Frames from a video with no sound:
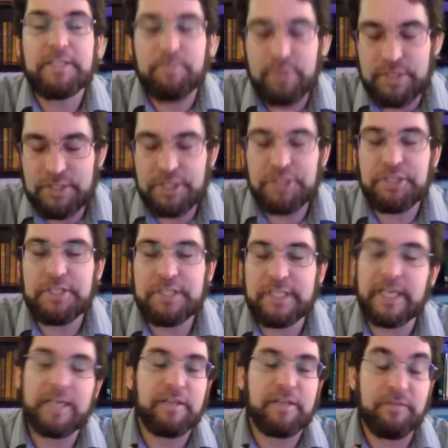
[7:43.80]
of positions,
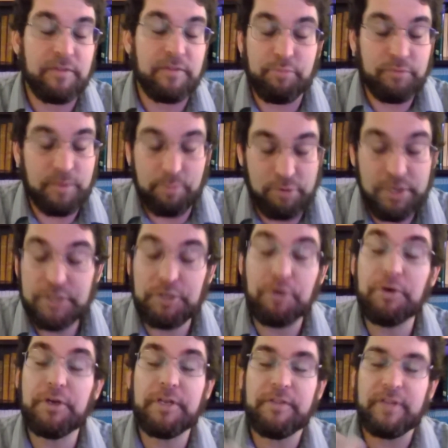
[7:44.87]
like the
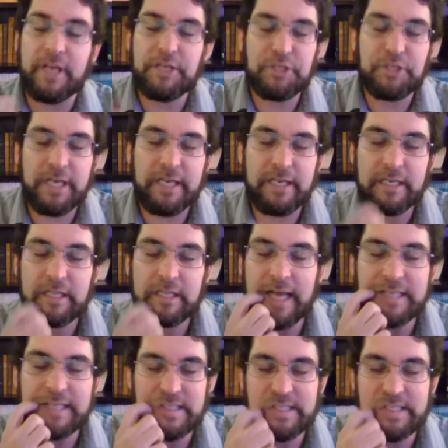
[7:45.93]
priesthood and the educated
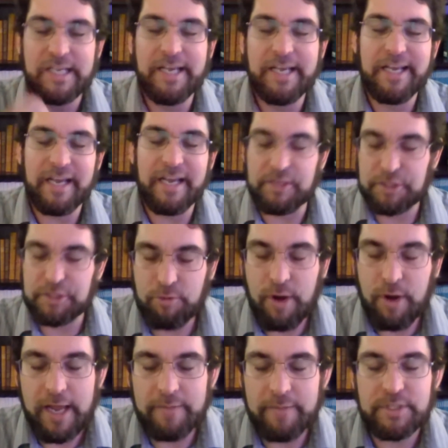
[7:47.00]
classes and the
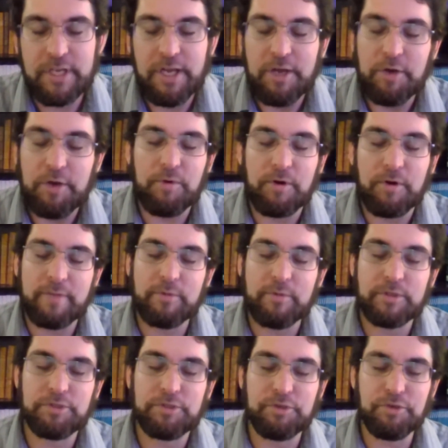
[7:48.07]
scribes who are
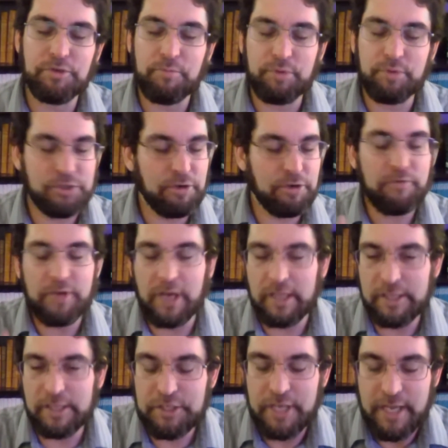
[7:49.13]
able to preserve
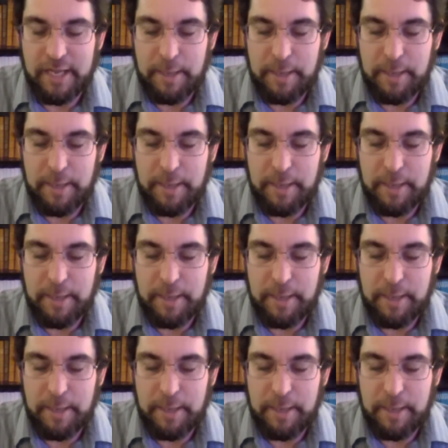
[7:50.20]
knowledge.